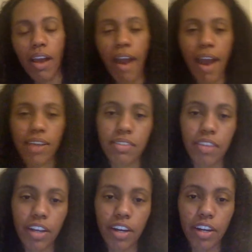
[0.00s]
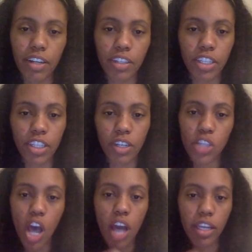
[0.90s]
as they're,
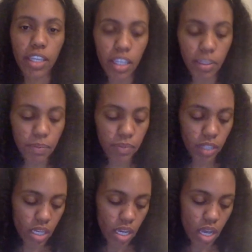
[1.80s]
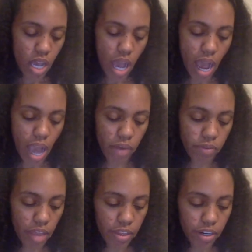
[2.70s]
talking. I
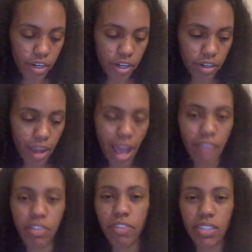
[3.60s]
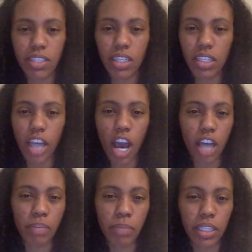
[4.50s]
rather have it physically
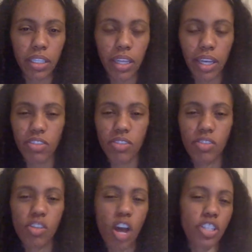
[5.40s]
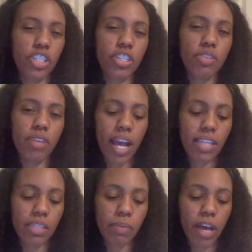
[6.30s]
on me and just talk to you
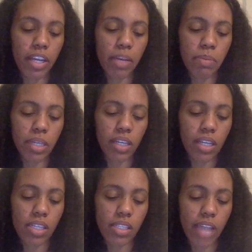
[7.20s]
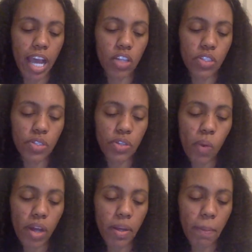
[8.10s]
guys about it, because I also
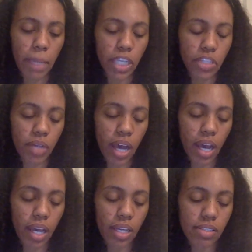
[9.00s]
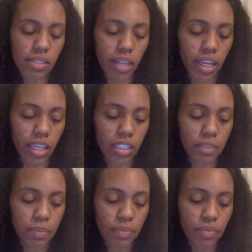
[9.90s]
don't want to make you guys like
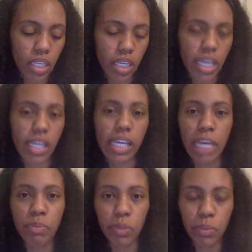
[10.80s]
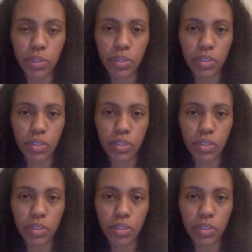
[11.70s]
incapable,